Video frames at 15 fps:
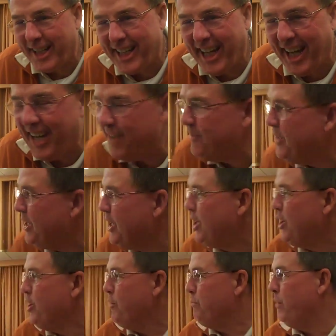Game.
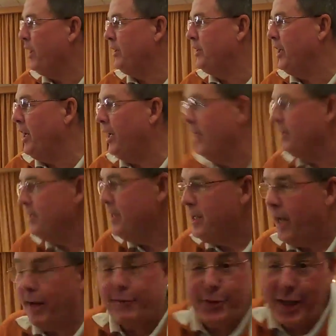But
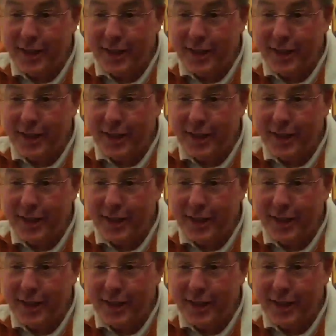if they